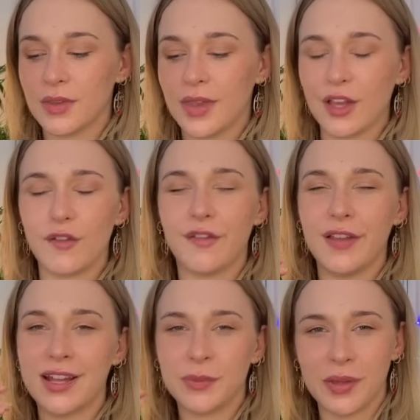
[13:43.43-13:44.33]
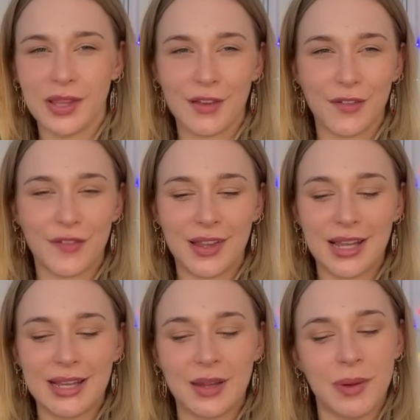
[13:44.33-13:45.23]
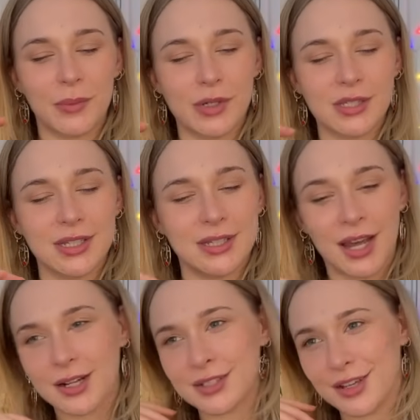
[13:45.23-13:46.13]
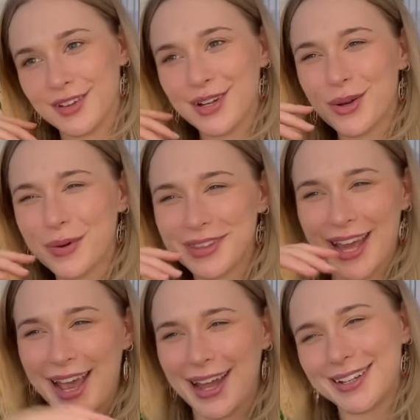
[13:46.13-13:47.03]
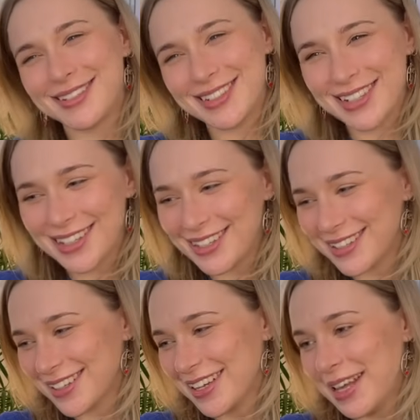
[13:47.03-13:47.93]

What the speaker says: like, you're flirting with life. You're feeling a little bit more seductive. I don't know what that energy is.